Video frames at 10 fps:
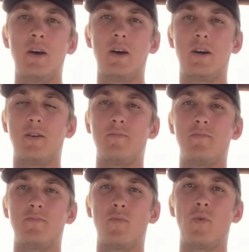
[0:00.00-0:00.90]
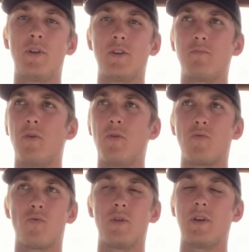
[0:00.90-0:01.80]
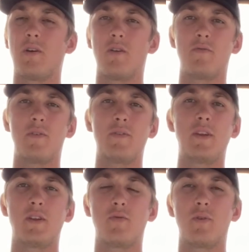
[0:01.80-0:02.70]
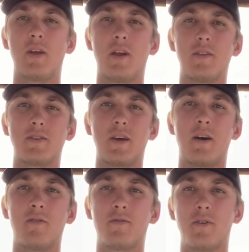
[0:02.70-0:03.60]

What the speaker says: Wind is blowing really hard, 15 to 20 out of the south.